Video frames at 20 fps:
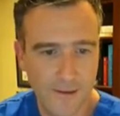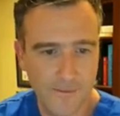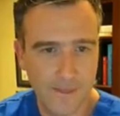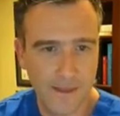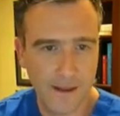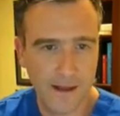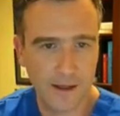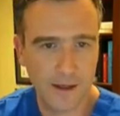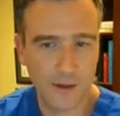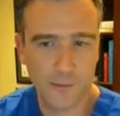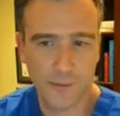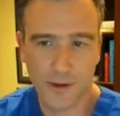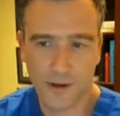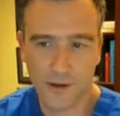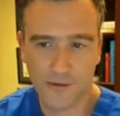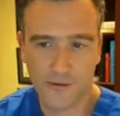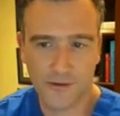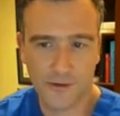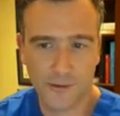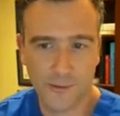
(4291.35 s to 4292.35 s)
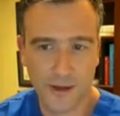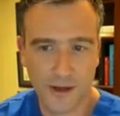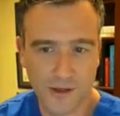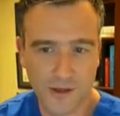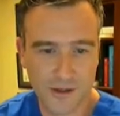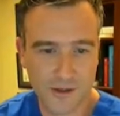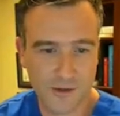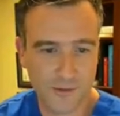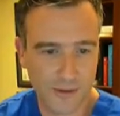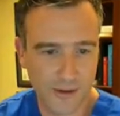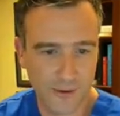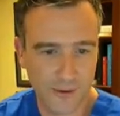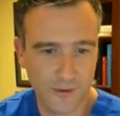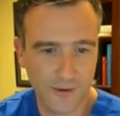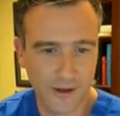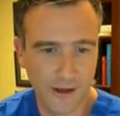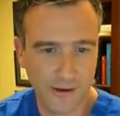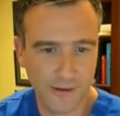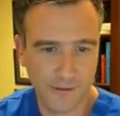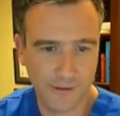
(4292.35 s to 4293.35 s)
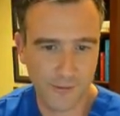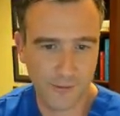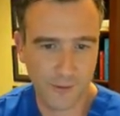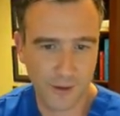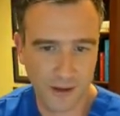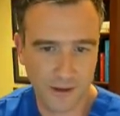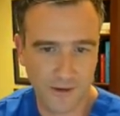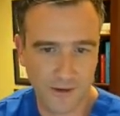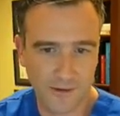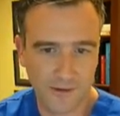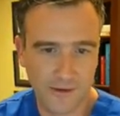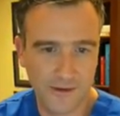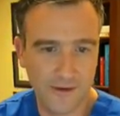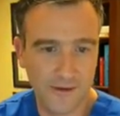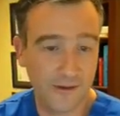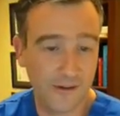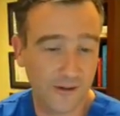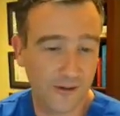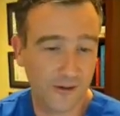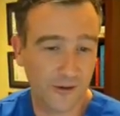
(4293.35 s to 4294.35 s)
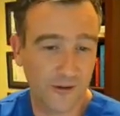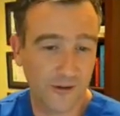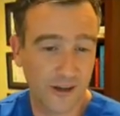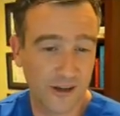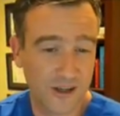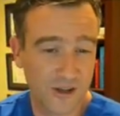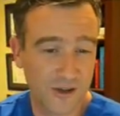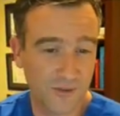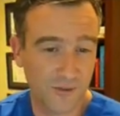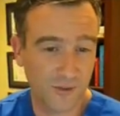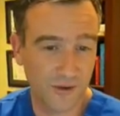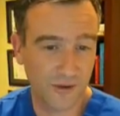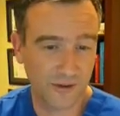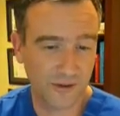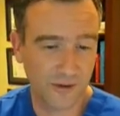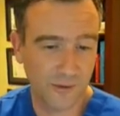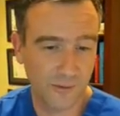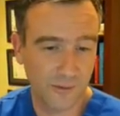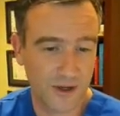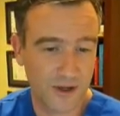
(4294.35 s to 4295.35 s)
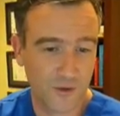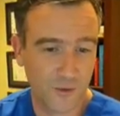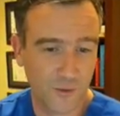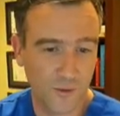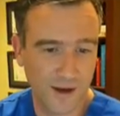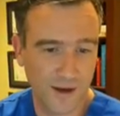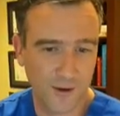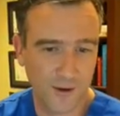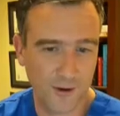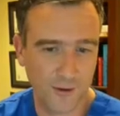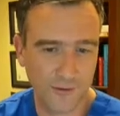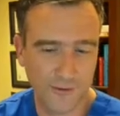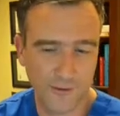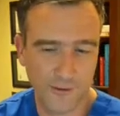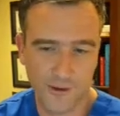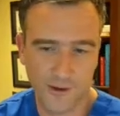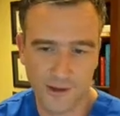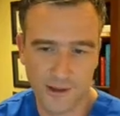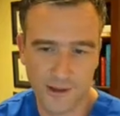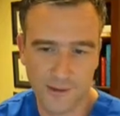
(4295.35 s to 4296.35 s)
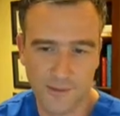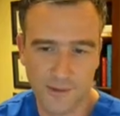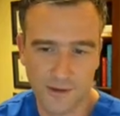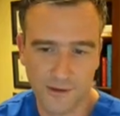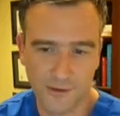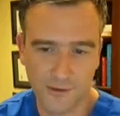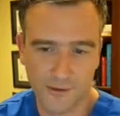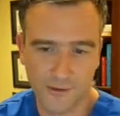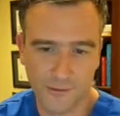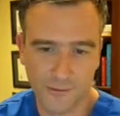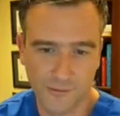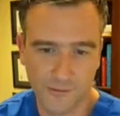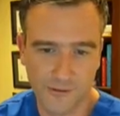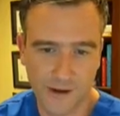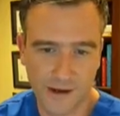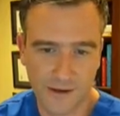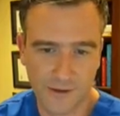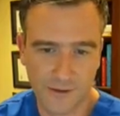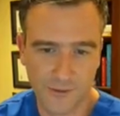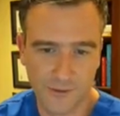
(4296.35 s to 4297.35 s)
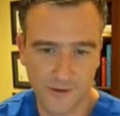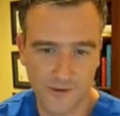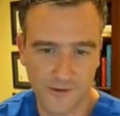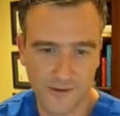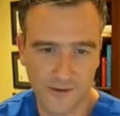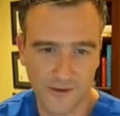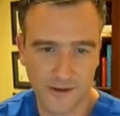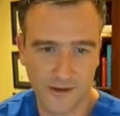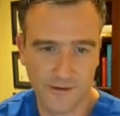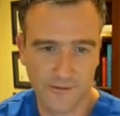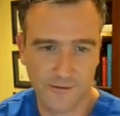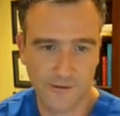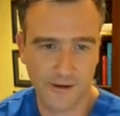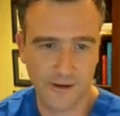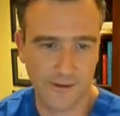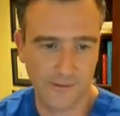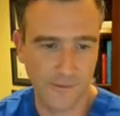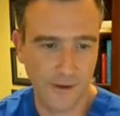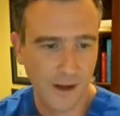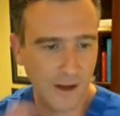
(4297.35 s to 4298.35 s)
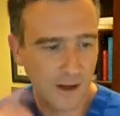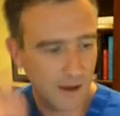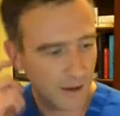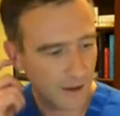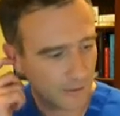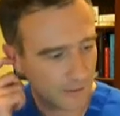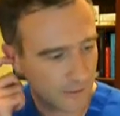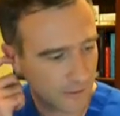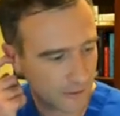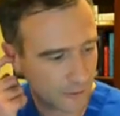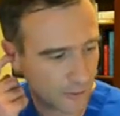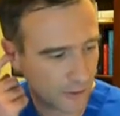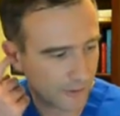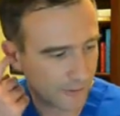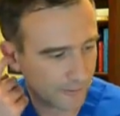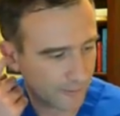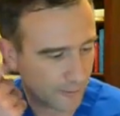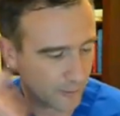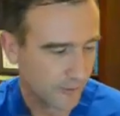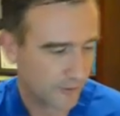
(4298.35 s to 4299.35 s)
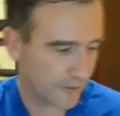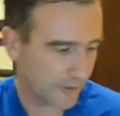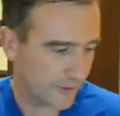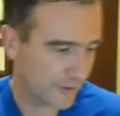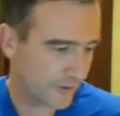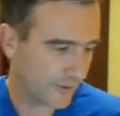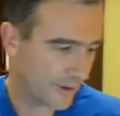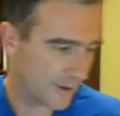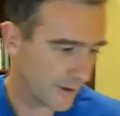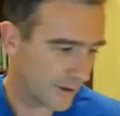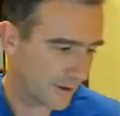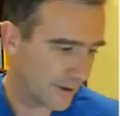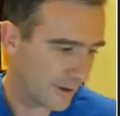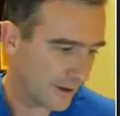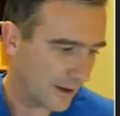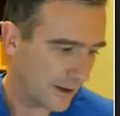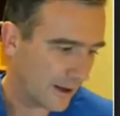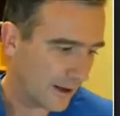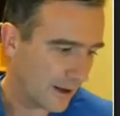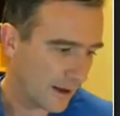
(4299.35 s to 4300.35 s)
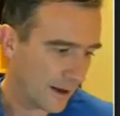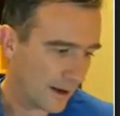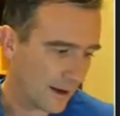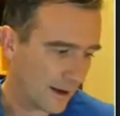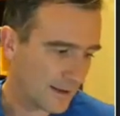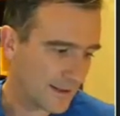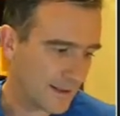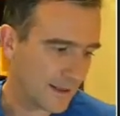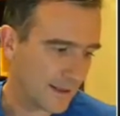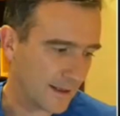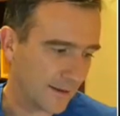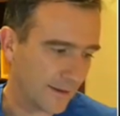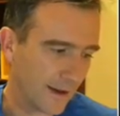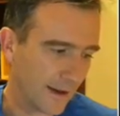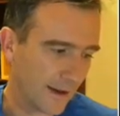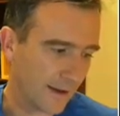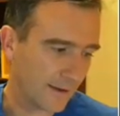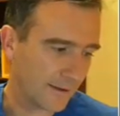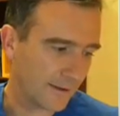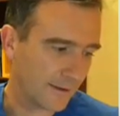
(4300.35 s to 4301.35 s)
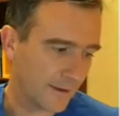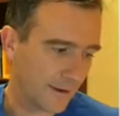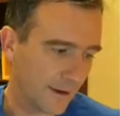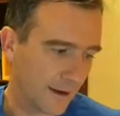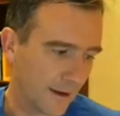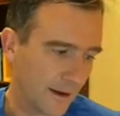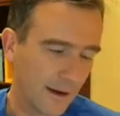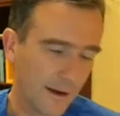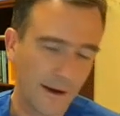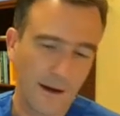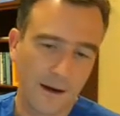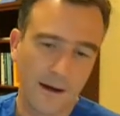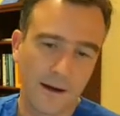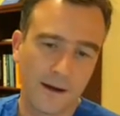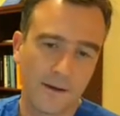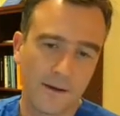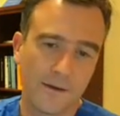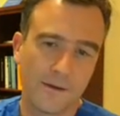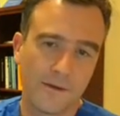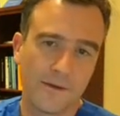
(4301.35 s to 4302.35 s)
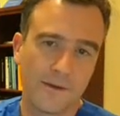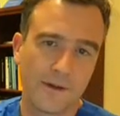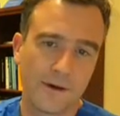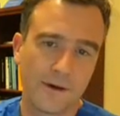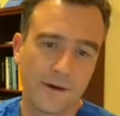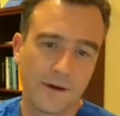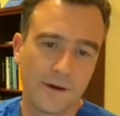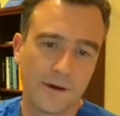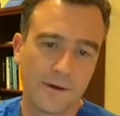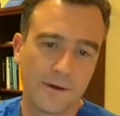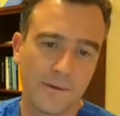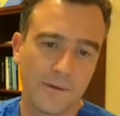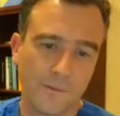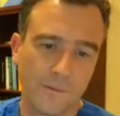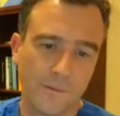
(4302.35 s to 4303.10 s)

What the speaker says: in comparison to patients without diaphragm weakness. And this association was much weaker for the limb muscles. In fact, it wasn't significant. So this reinforces the idea that the